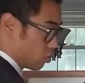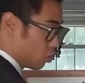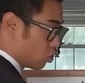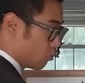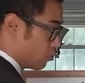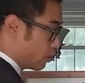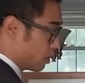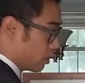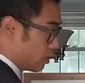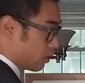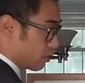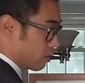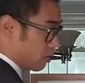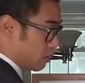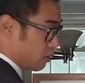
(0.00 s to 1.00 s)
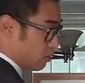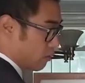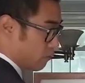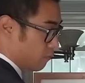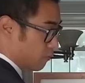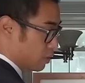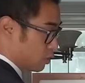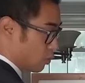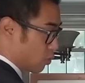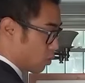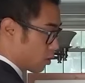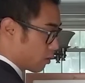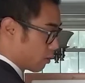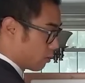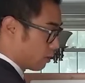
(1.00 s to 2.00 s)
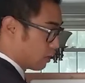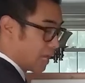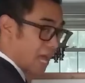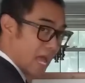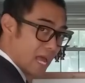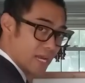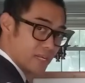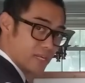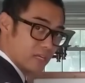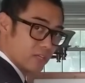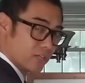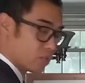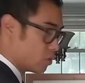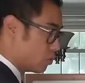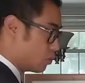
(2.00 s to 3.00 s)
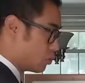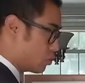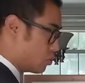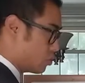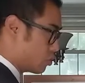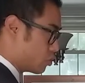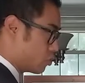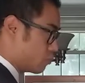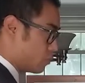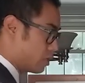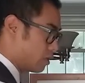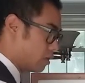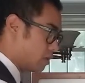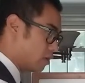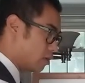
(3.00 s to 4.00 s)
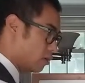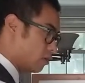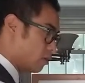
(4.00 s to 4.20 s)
you'll be, for sure glad to be